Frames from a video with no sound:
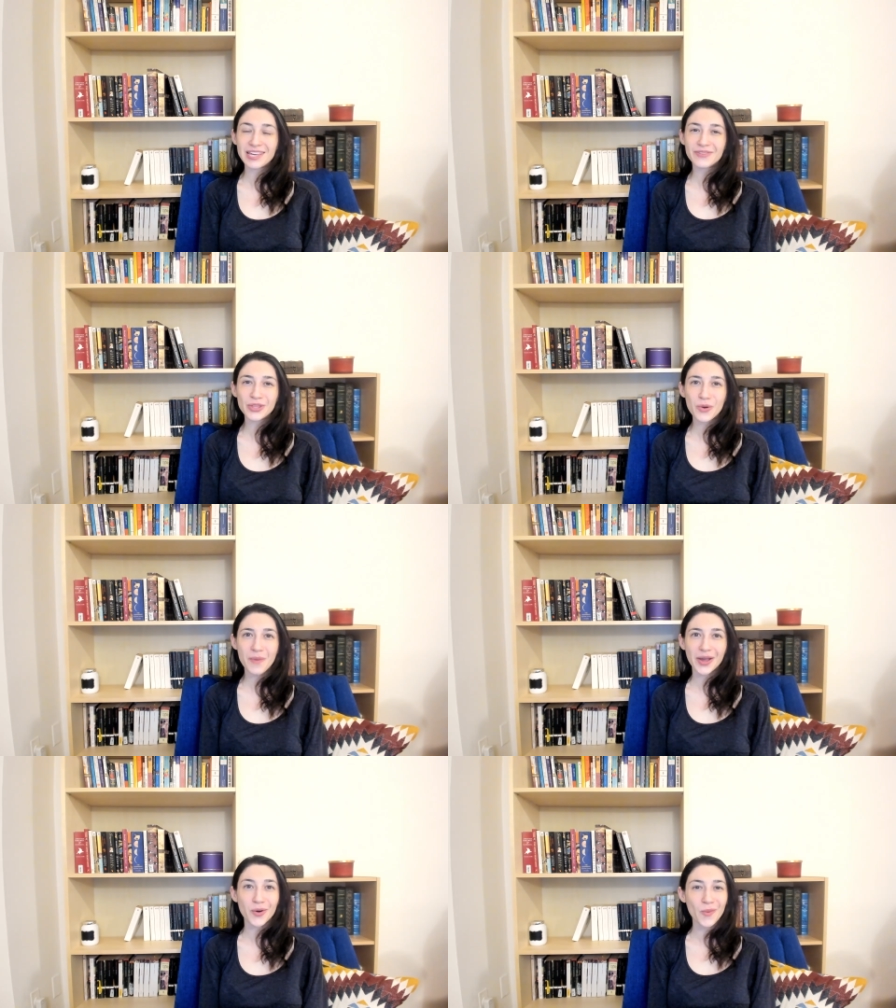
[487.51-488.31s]
even though
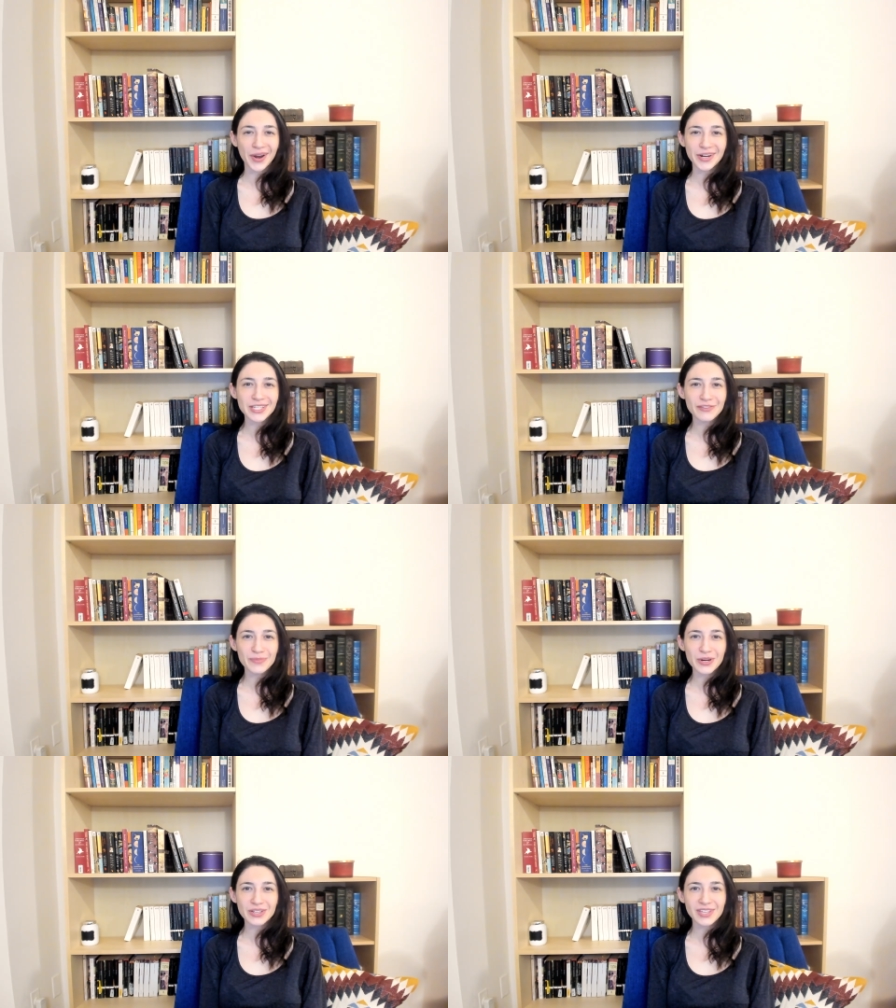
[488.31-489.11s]
my awareness of
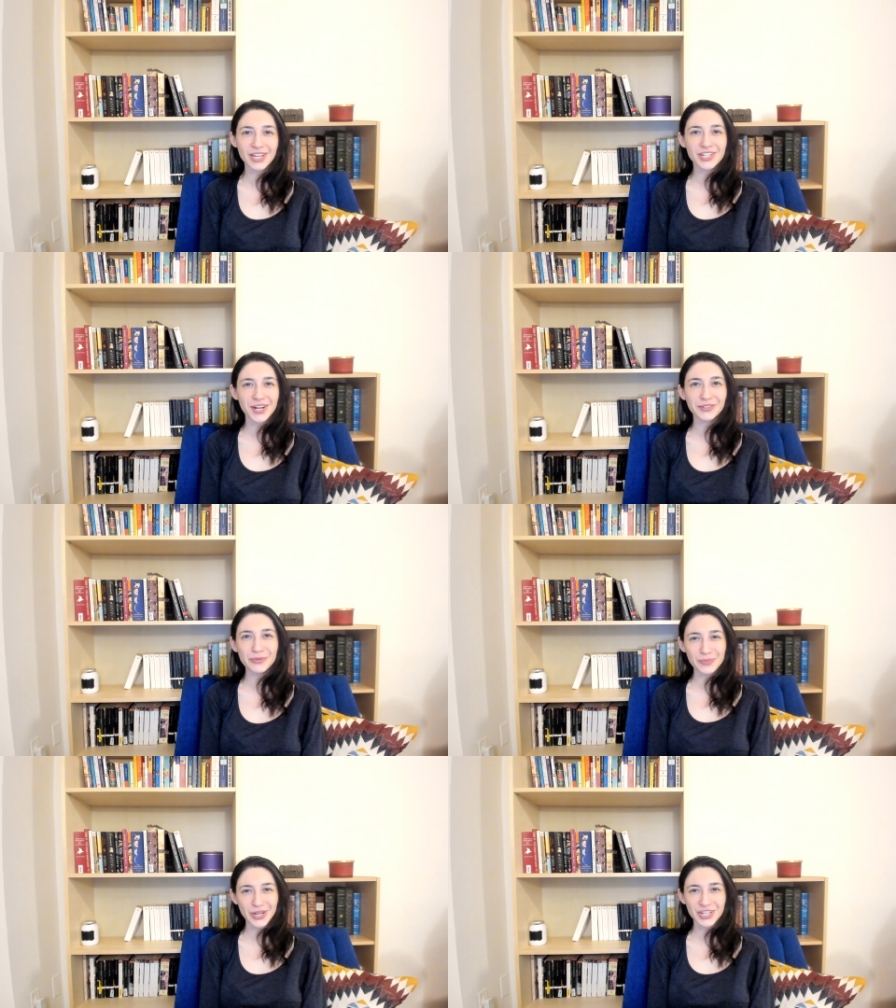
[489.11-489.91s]
books and
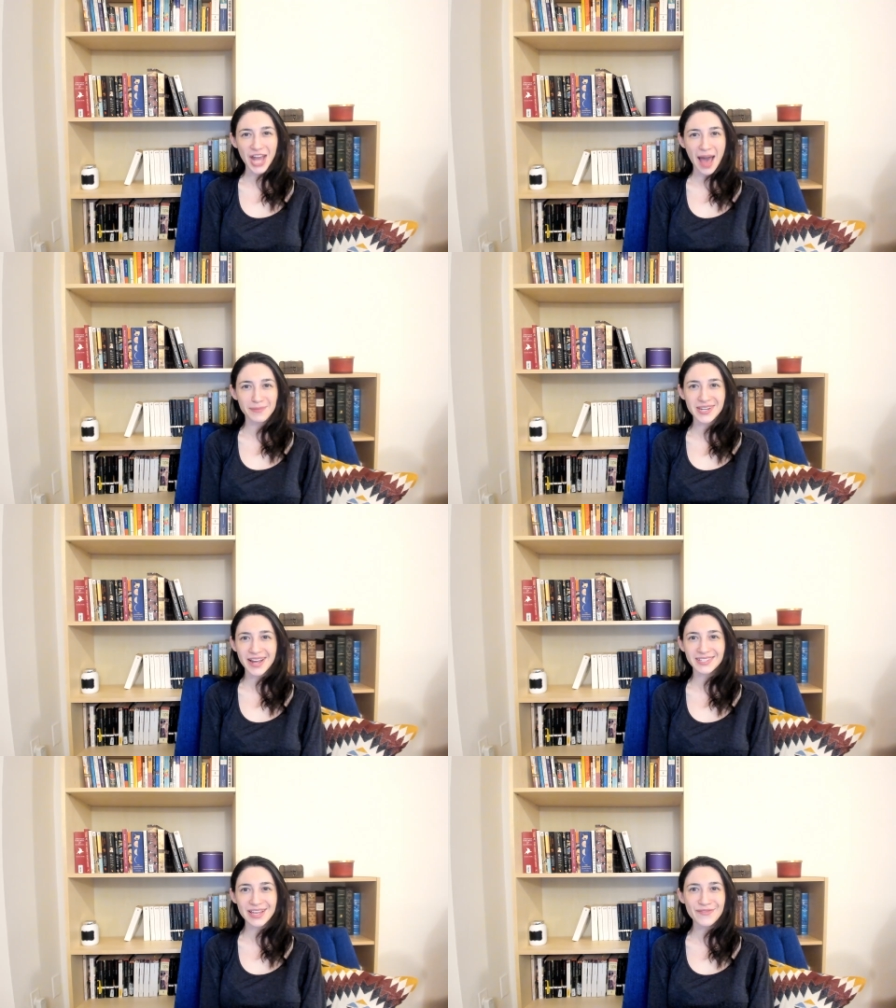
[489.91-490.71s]
general bookish
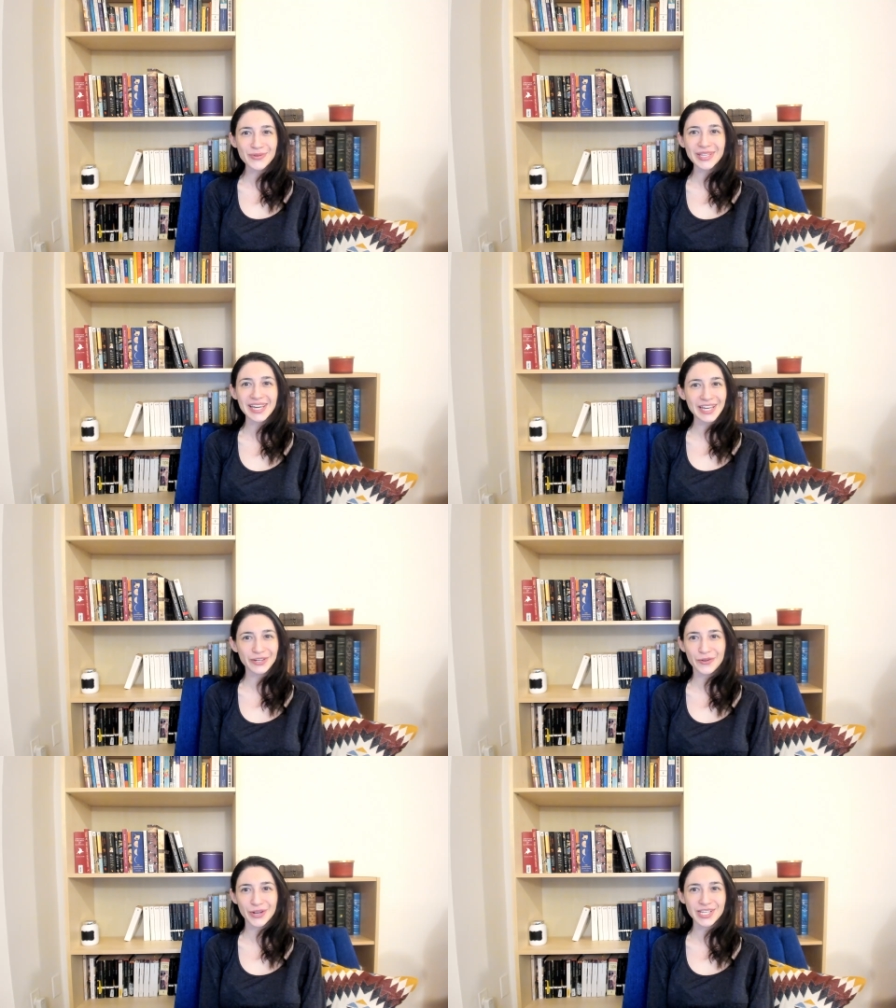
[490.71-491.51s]
appetites have only
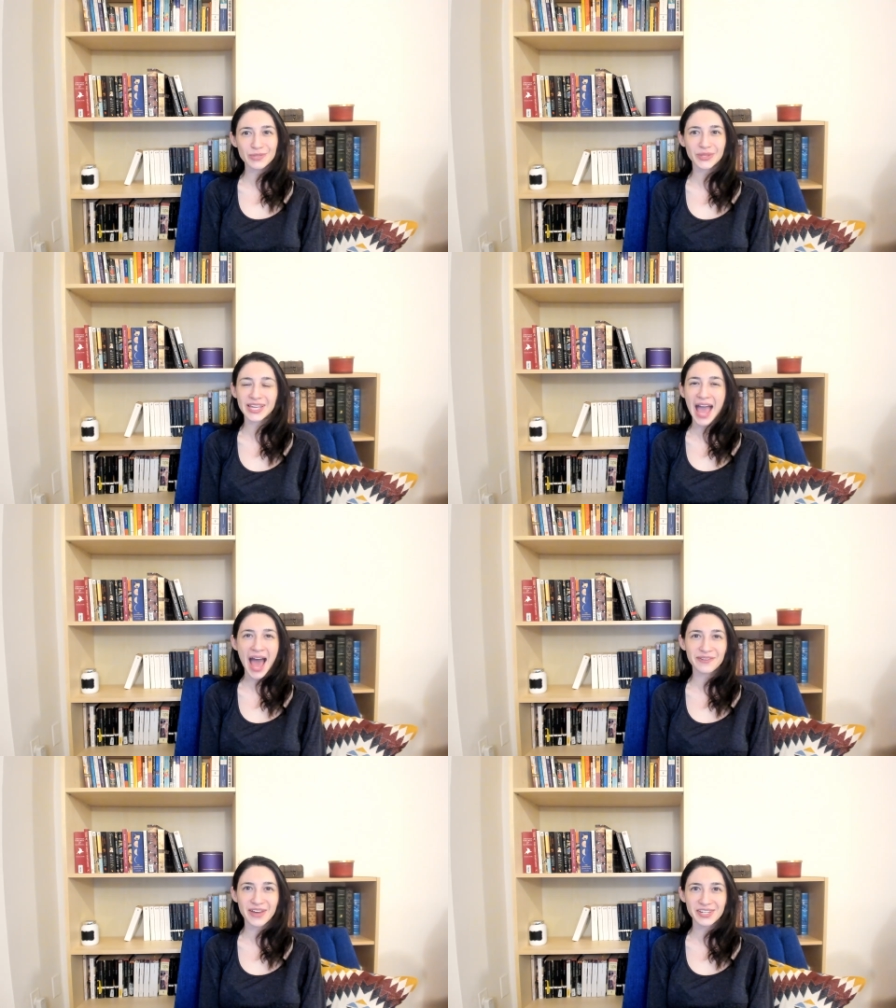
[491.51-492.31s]
increased with the
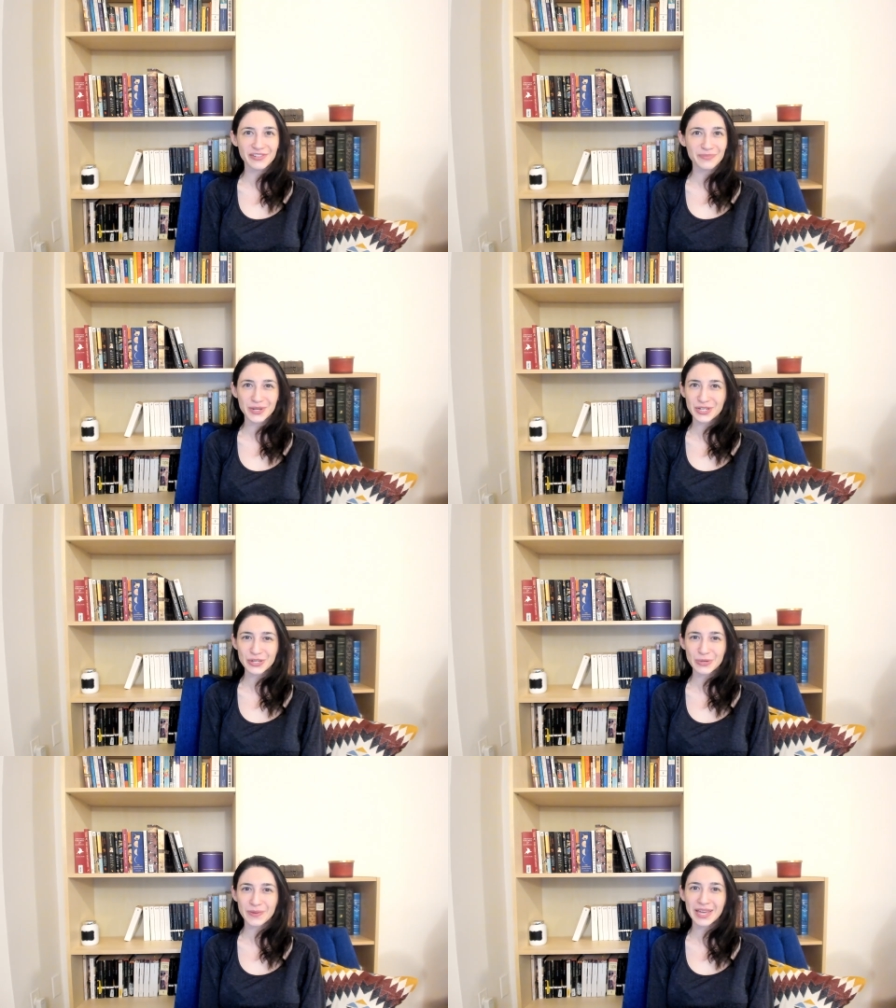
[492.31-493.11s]
advent of
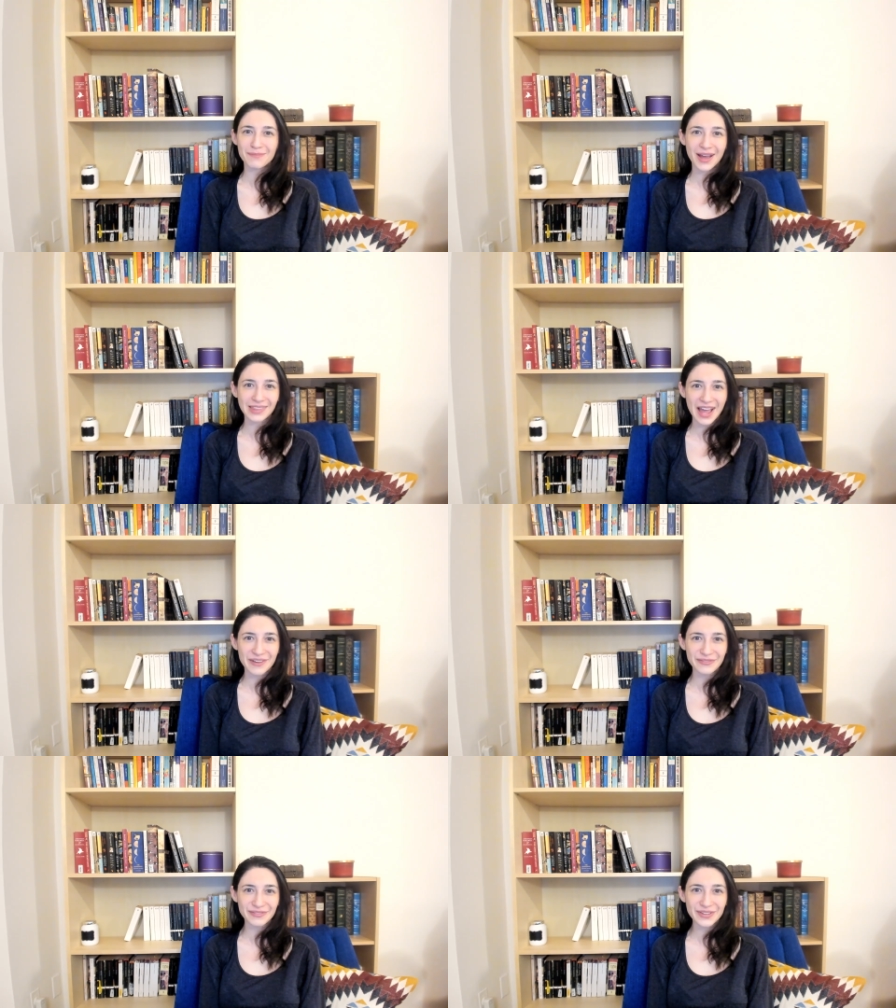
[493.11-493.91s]
BookTube in my
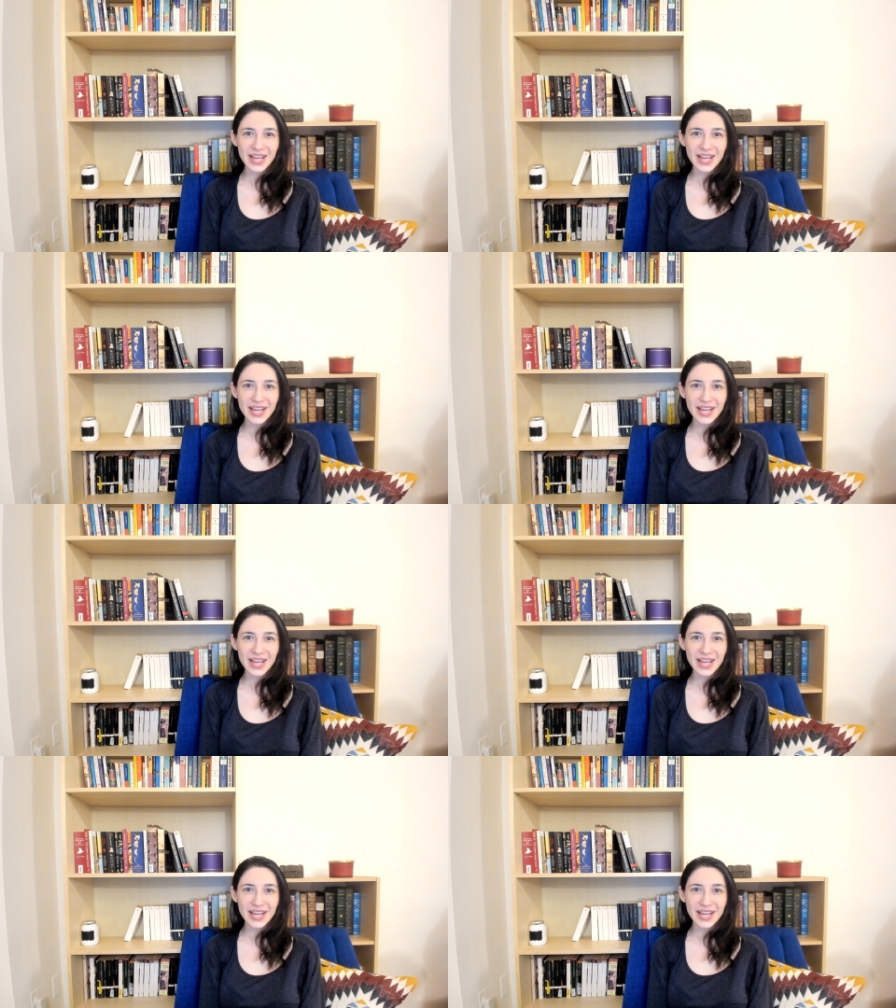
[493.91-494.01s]
life.